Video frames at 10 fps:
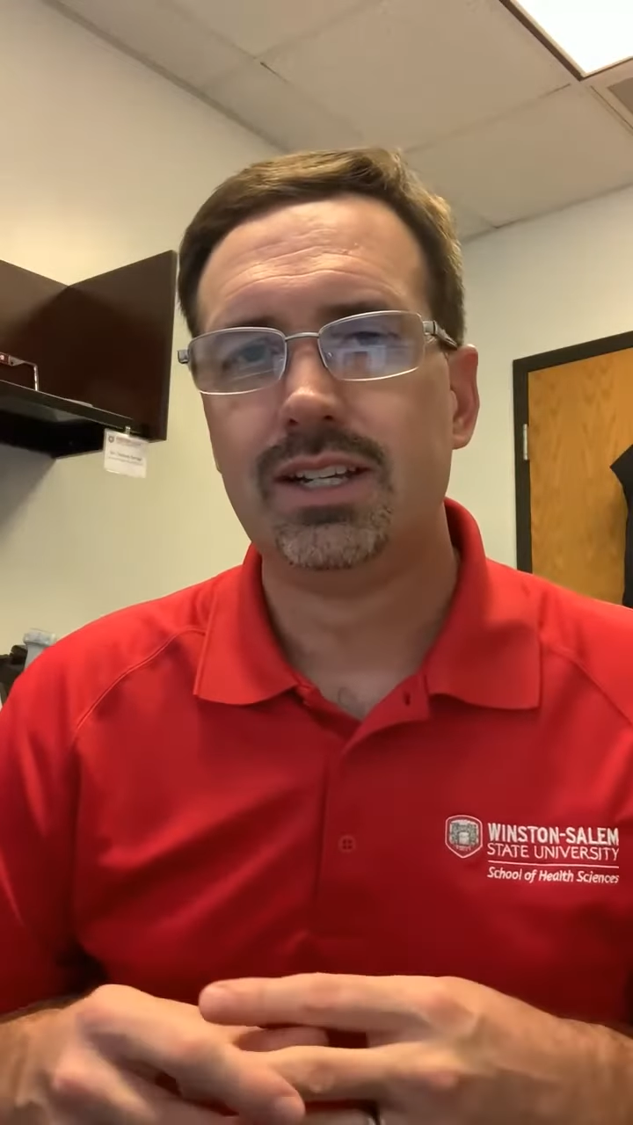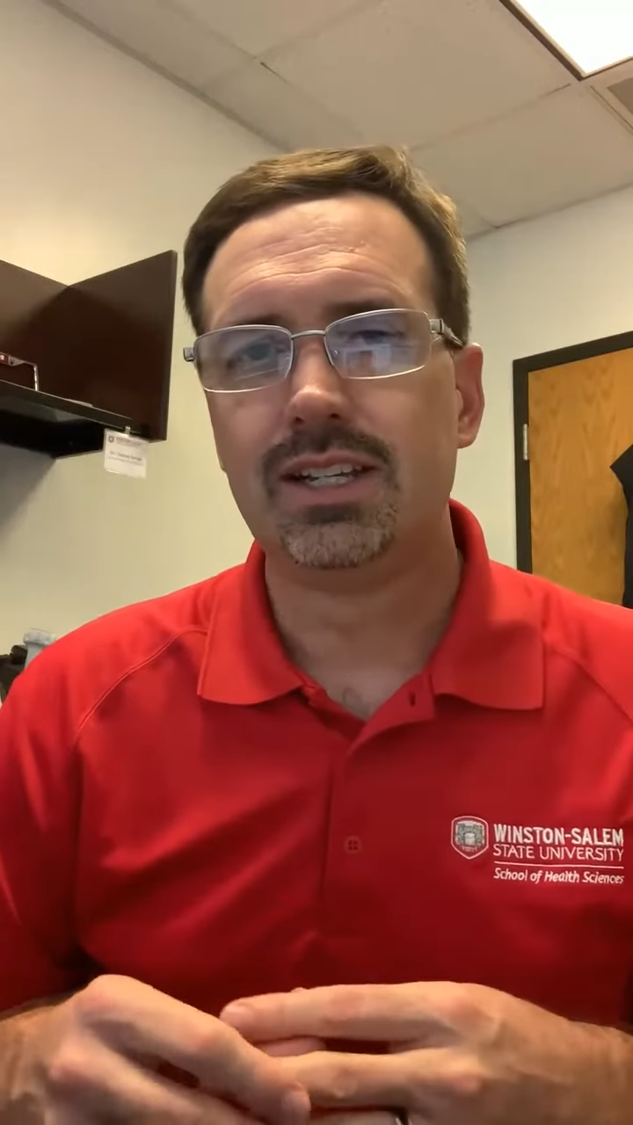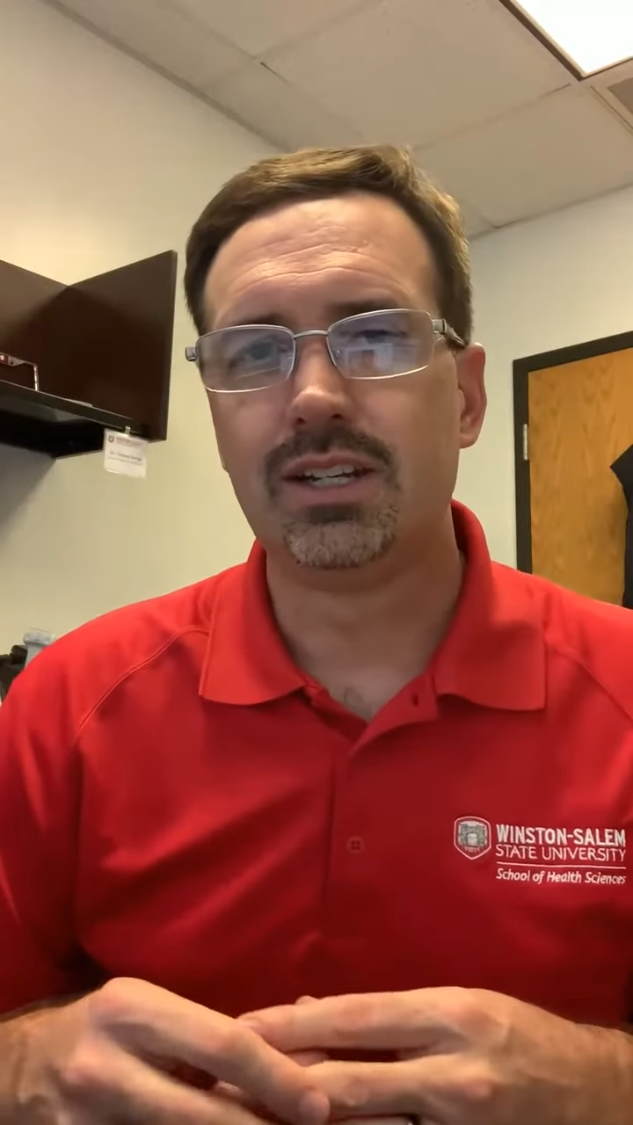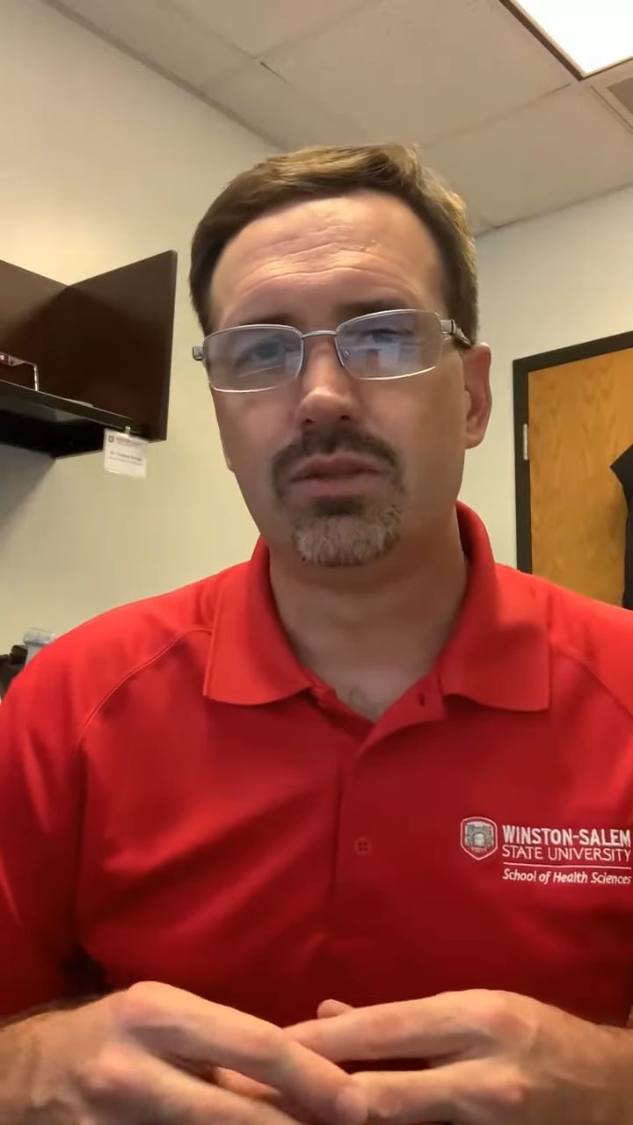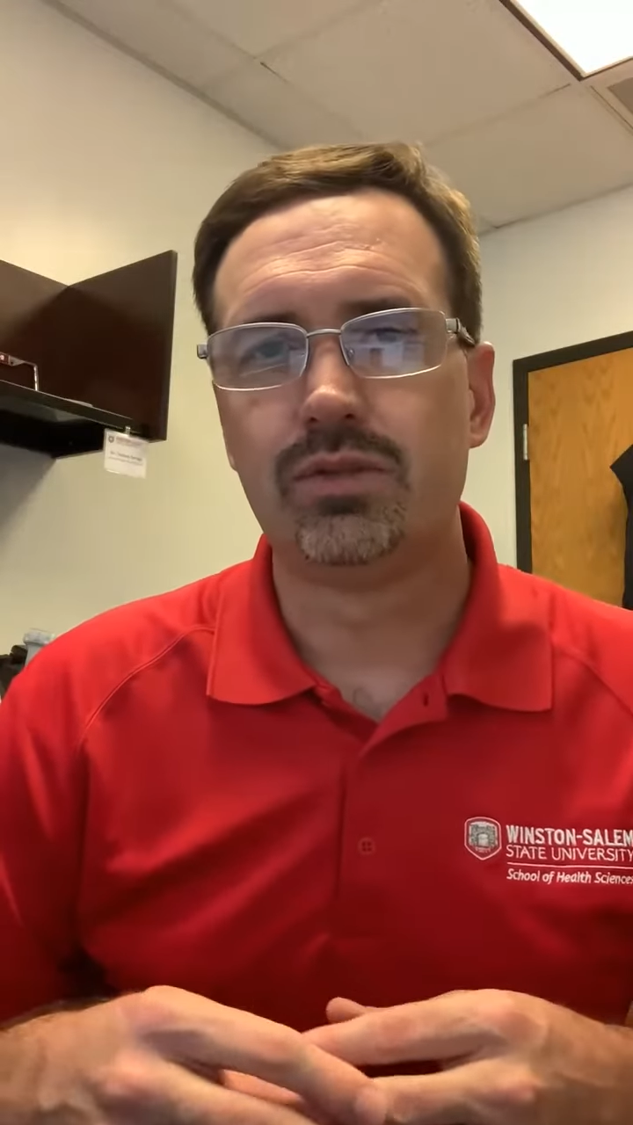
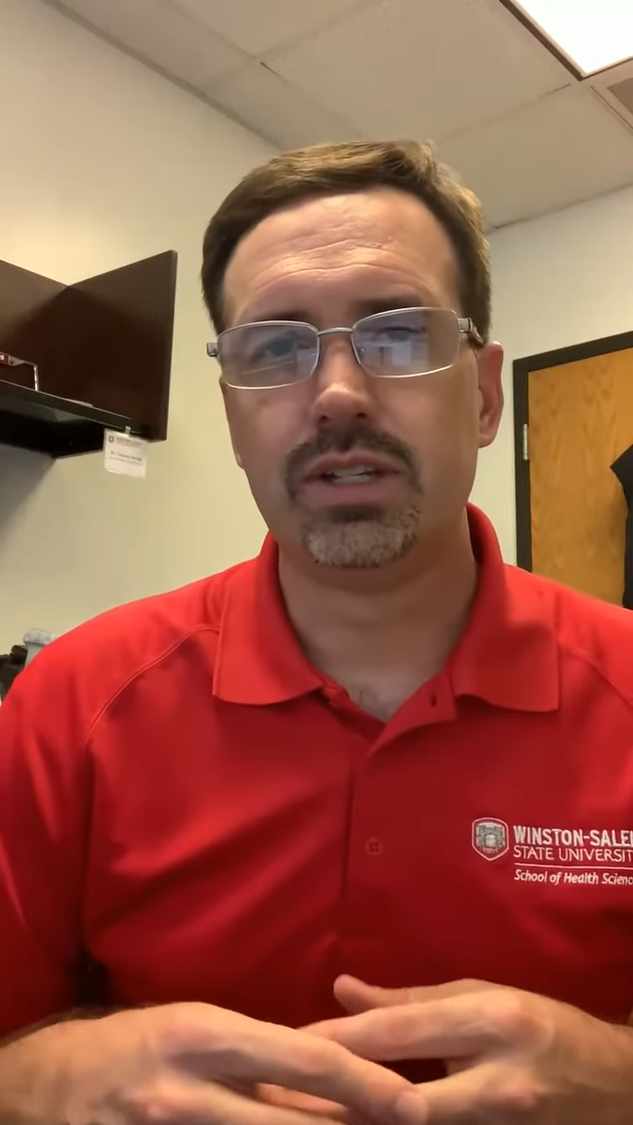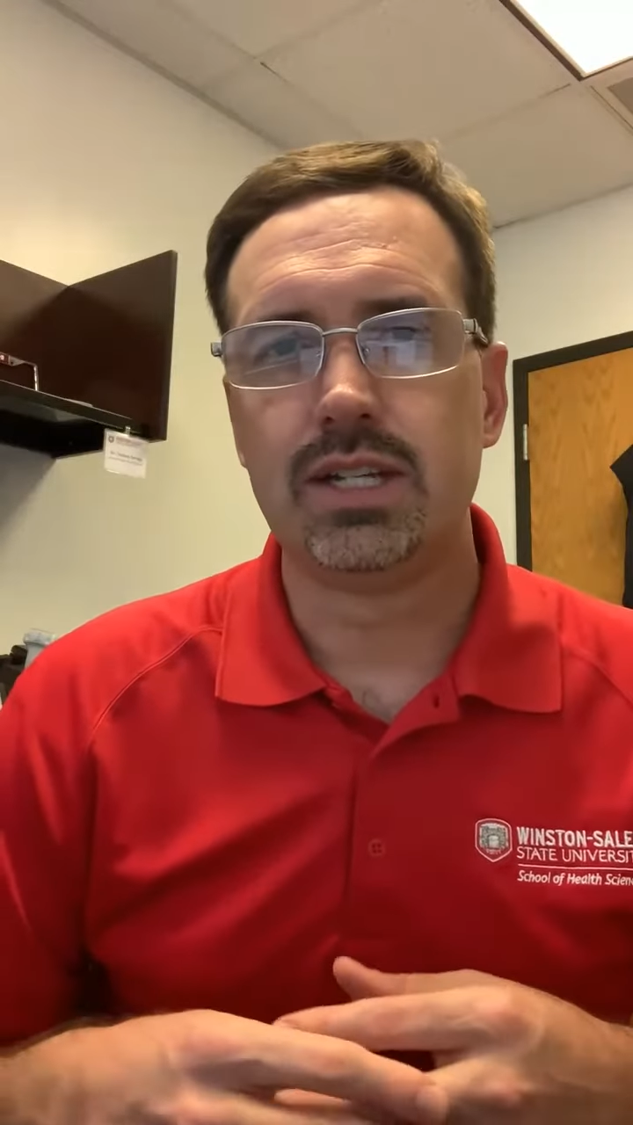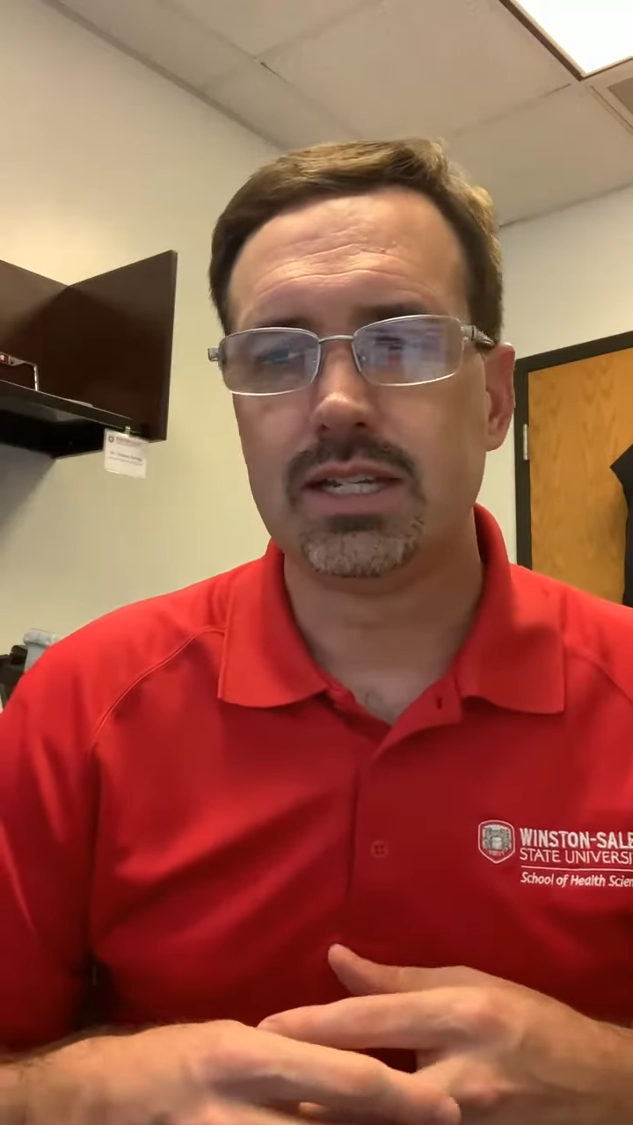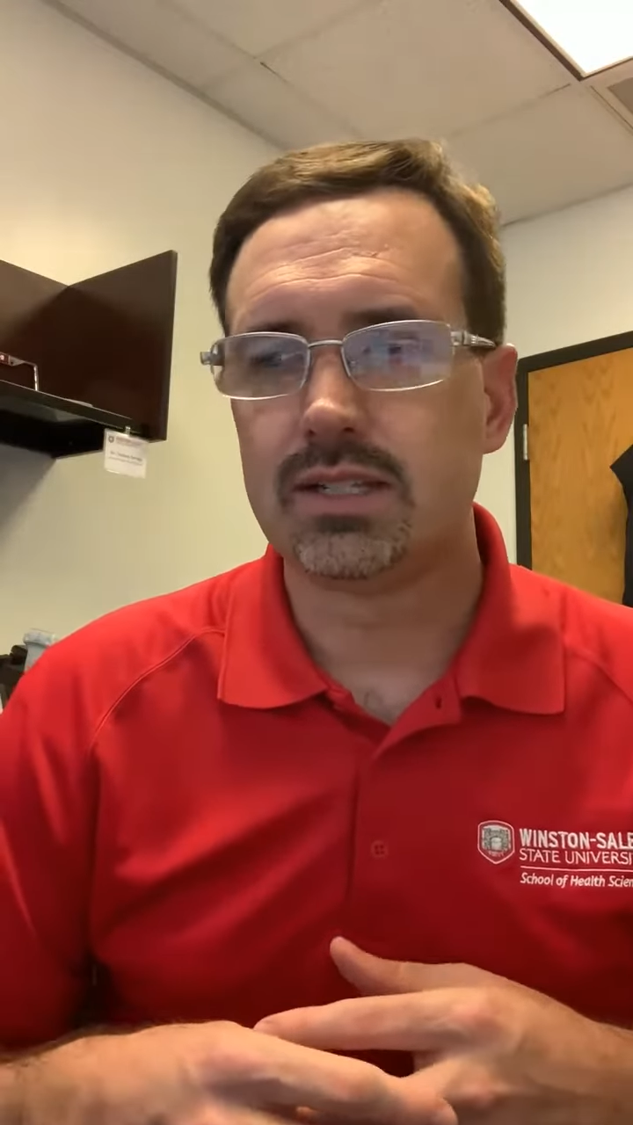for the data